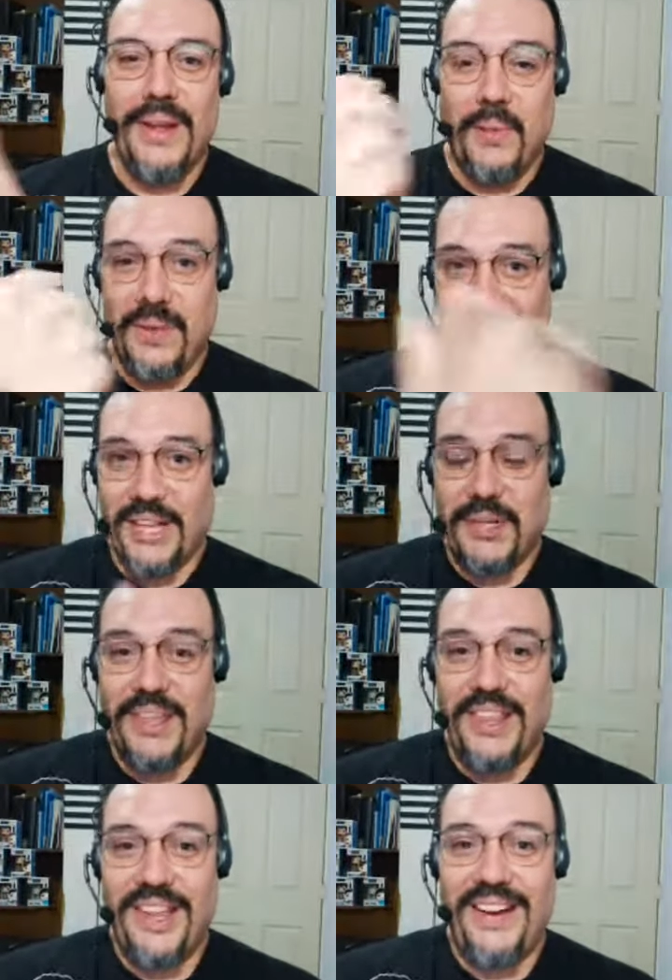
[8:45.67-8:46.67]
was actually
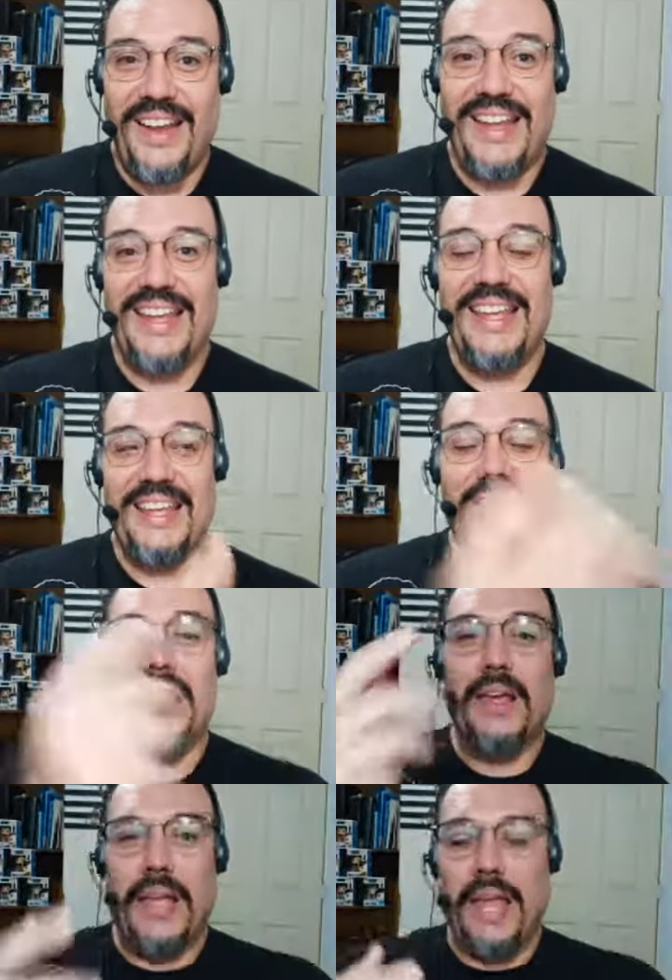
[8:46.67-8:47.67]
there, and he
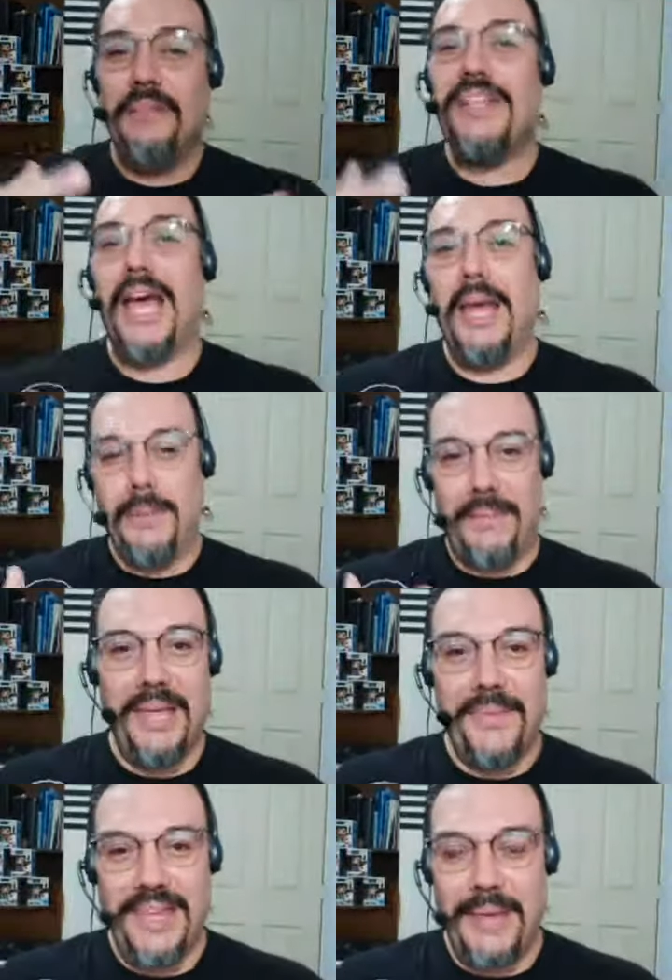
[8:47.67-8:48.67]
every time a
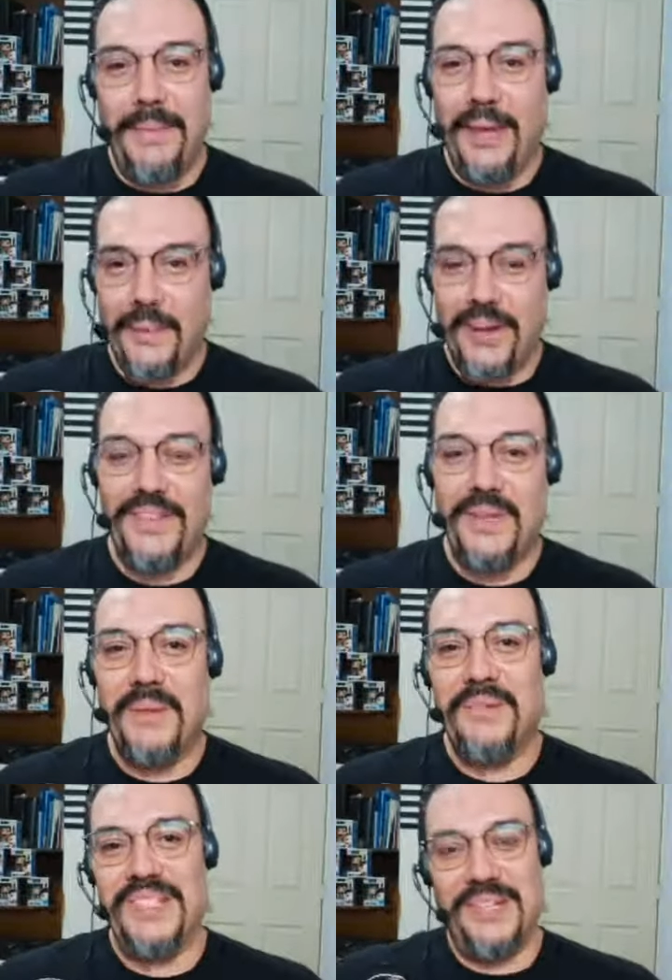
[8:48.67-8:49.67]
baby came out, one of the
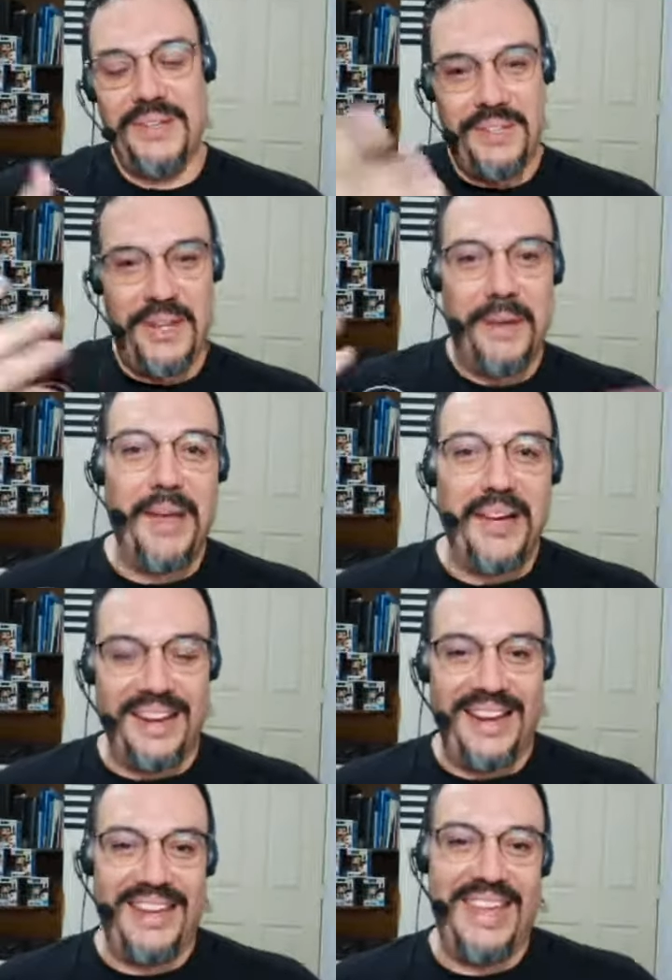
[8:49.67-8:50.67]
triplets, he used to come out and,
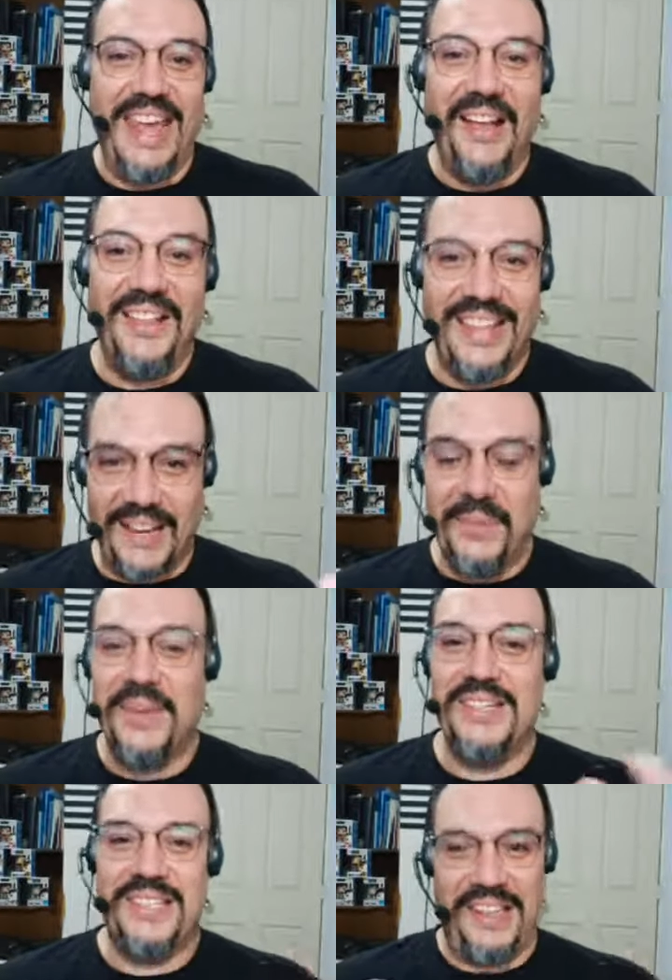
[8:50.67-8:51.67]
and yell that he
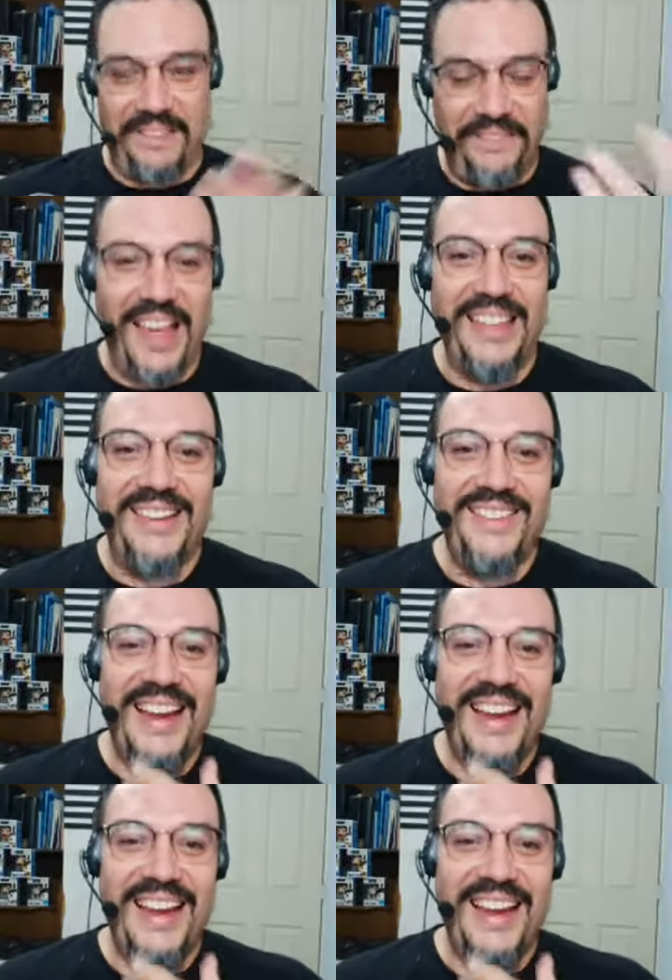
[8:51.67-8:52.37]
was a father, right?